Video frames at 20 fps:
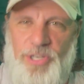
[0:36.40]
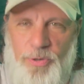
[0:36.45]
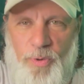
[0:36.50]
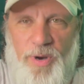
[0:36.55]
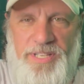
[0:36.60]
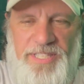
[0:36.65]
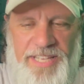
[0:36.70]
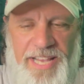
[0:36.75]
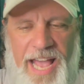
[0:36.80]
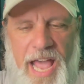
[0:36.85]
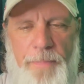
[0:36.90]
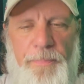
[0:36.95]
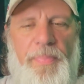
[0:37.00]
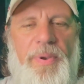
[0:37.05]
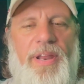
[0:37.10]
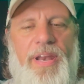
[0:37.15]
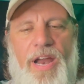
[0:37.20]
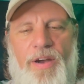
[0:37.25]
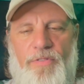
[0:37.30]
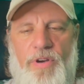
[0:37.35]
So, what's
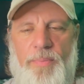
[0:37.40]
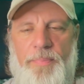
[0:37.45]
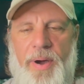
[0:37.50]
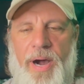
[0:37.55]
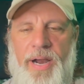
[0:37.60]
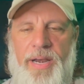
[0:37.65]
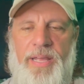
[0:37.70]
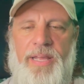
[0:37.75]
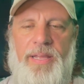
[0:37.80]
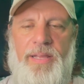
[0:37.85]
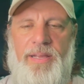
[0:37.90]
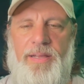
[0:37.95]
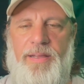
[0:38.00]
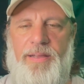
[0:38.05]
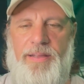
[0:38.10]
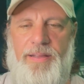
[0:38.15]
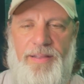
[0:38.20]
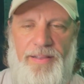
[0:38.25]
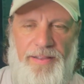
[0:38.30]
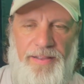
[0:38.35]
happening, everybody?
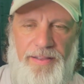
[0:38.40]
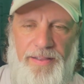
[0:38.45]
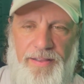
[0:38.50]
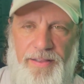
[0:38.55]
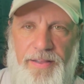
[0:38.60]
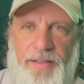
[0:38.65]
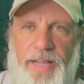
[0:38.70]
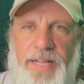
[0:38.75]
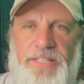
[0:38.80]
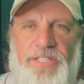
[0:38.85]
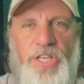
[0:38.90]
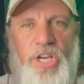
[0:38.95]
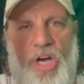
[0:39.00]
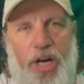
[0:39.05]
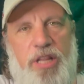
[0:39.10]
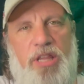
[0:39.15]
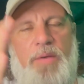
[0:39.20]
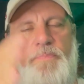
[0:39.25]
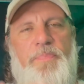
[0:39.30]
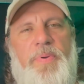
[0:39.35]
It's
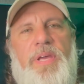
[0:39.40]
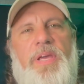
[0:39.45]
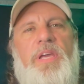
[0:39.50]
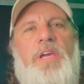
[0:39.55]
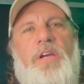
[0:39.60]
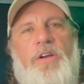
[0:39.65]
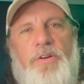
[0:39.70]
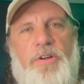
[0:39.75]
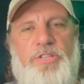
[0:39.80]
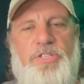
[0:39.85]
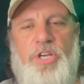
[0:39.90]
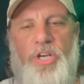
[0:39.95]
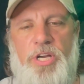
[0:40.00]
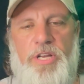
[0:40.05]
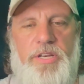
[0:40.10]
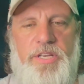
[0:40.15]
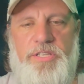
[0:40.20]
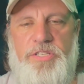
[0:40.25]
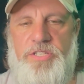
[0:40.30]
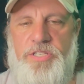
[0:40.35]
good to be here. It's
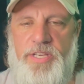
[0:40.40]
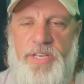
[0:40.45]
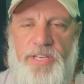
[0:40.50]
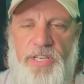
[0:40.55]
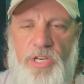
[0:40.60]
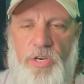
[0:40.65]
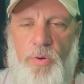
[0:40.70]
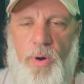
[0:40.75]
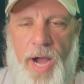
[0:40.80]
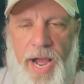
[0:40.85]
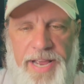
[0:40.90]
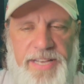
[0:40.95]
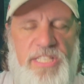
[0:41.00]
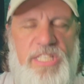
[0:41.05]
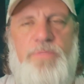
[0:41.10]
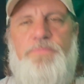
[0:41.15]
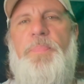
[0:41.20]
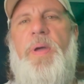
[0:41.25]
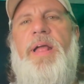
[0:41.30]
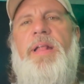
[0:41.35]
good to see you. I
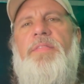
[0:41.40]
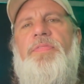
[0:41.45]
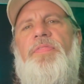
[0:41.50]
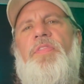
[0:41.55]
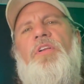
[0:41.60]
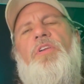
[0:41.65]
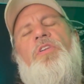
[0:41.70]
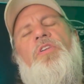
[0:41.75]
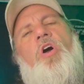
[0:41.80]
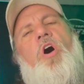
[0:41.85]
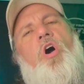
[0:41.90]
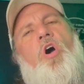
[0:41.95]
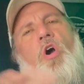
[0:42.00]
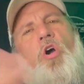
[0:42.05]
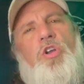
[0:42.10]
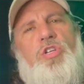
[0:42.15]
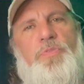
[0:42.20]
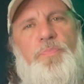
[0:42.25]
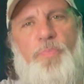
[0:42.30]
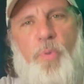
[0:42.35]
spent the
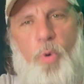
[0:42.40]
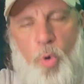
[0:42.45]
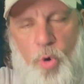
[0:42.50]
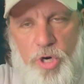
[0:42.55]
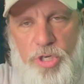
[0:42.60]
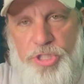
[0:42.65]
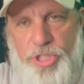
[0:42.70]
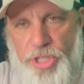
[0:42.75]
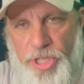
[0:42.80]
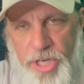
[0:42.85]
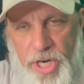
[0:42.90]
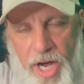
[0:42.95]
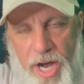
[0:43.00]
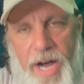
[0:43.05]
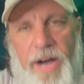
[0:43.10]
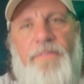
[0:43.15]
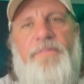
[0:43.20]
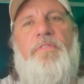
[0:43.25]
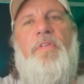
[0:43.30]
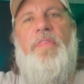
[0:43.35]
large portion
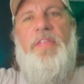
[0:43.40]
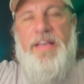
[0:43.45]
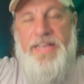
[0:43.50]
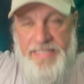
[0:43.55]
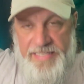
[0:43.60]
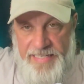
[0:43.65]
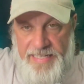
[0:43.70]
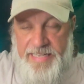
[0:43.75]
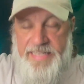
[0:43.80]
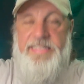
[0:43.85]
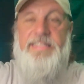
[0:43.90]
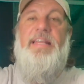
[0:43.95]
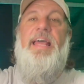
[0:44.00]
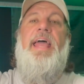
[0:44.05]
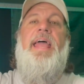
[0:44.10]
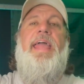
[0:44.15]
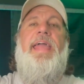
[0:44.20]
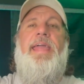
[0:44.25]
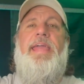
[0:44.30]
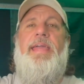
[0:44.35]
of this
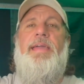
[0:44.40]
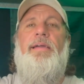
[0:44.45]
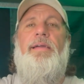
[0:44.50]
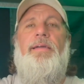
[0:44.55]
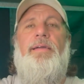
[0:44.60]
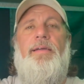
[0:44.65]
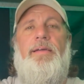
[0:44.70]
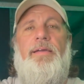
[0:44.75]
day